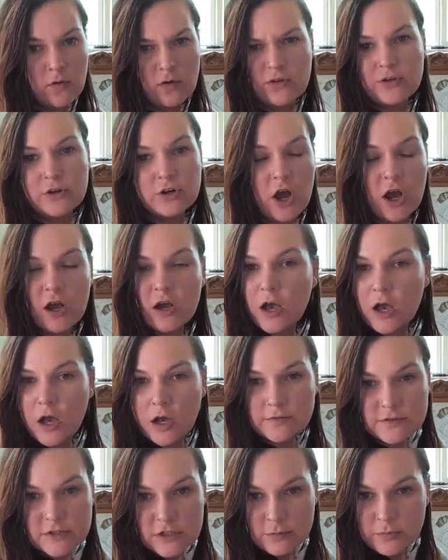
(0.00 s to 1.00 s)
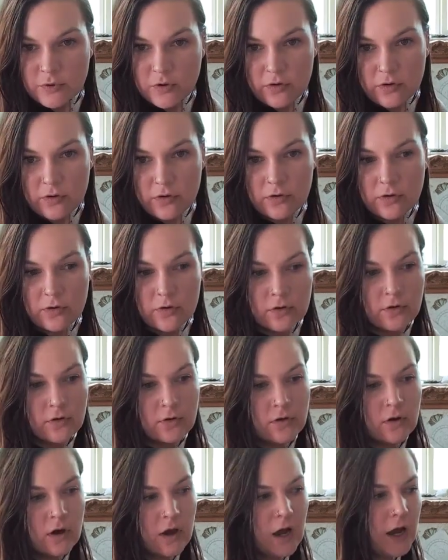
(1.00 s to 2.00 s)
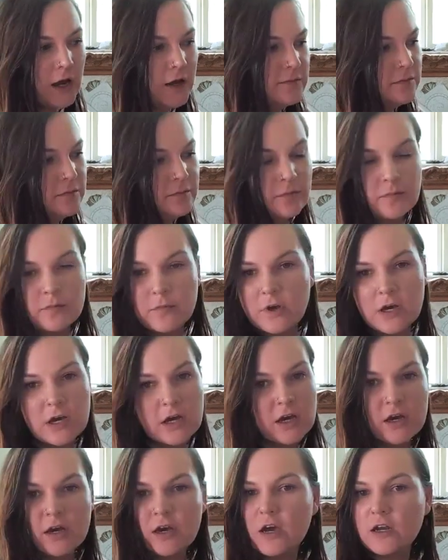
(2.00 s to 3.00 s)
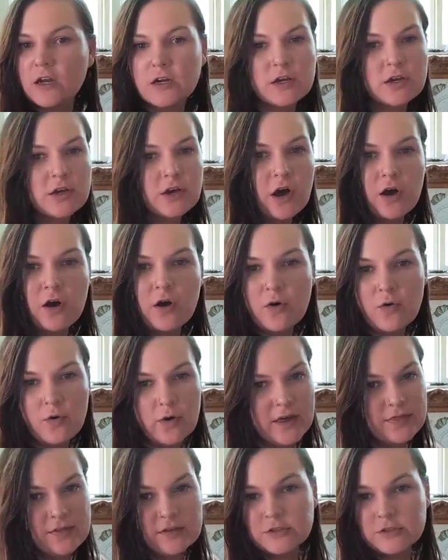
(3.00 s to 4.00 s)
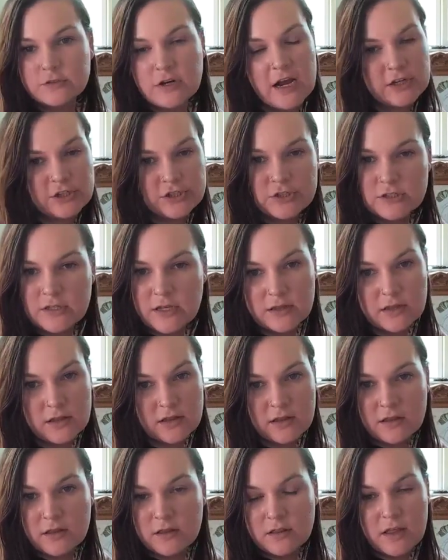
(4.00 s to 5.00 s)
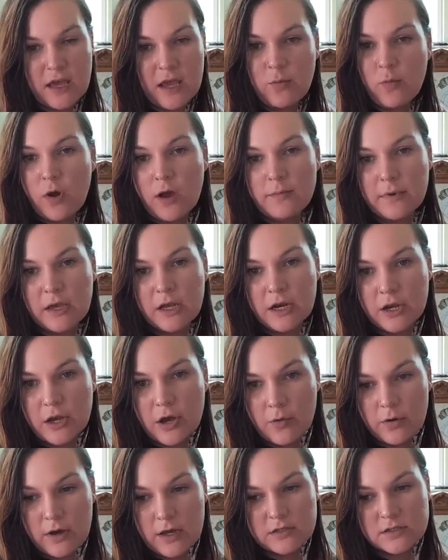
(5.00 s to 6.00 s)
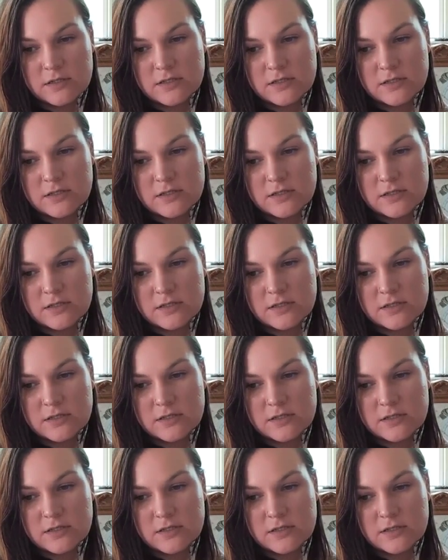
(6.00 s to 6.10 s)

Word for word: or they're not comfortable, I'm going to go in the direction that they want me to go in.